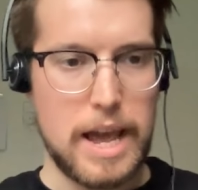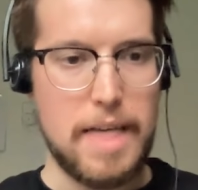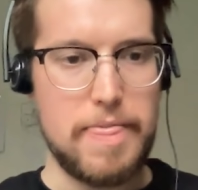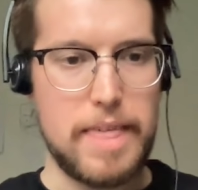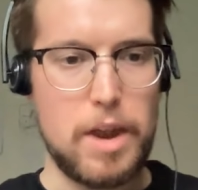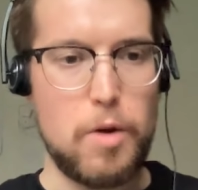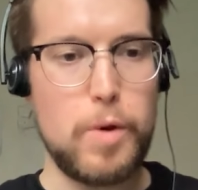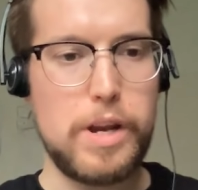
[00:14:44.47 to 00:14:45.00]

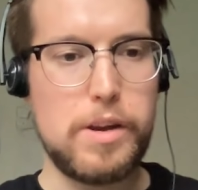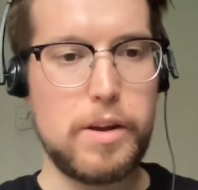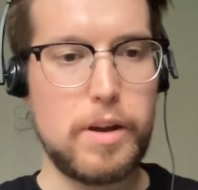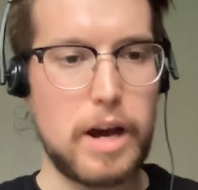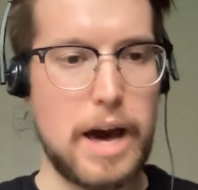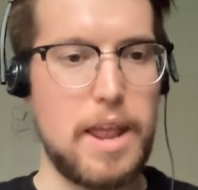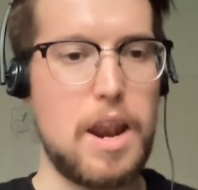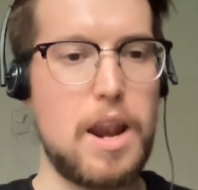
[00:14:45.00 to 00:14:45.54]
And then we're
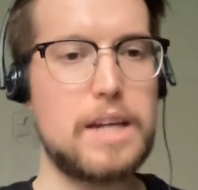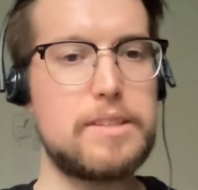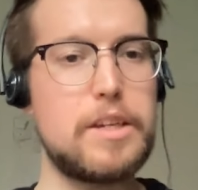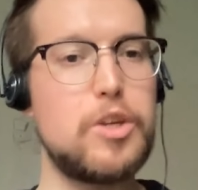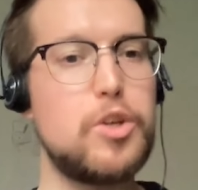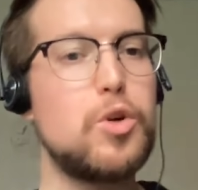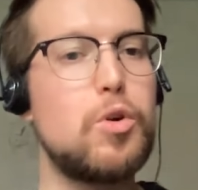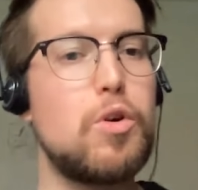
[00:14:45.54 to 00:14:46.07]

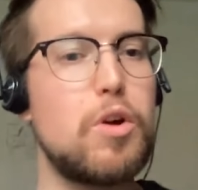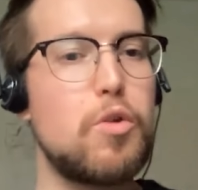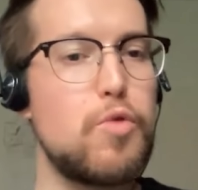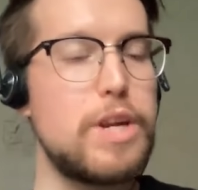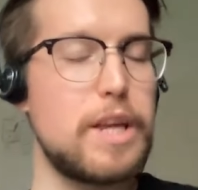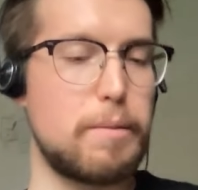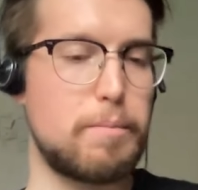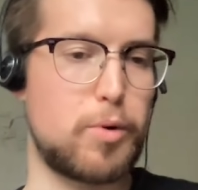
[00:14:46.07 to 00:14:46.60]
analyzing your
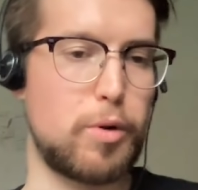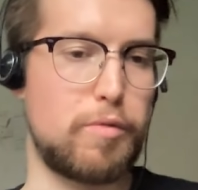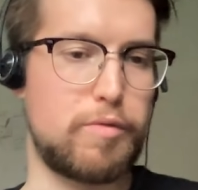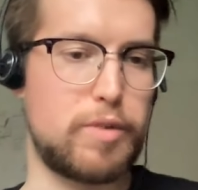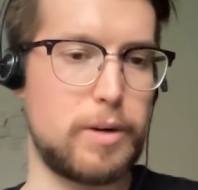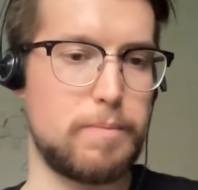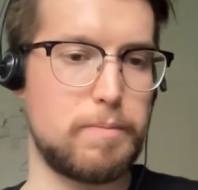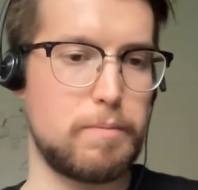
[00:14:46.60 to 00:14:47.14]
reading
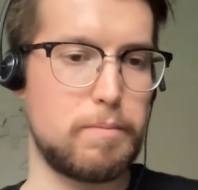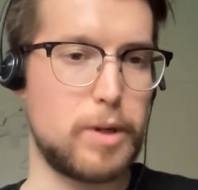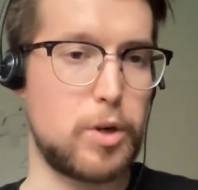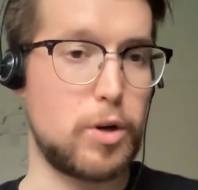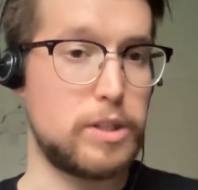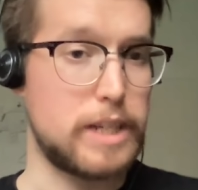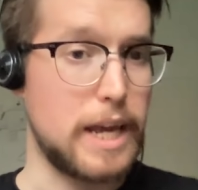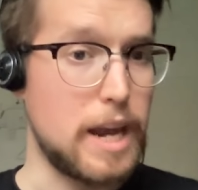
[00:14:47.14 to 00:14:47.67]
profile
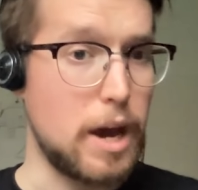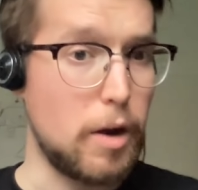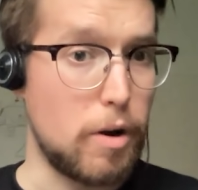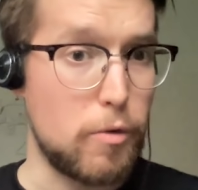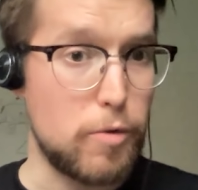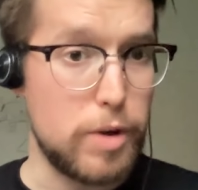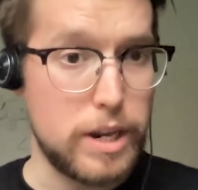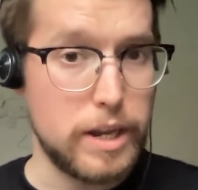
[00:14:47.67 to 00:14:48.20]
because in
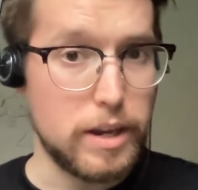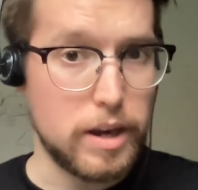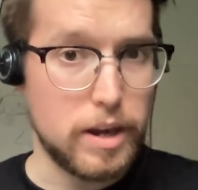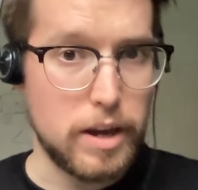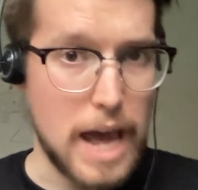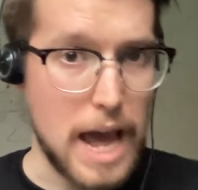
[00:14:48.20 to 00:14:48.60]
our reading uh,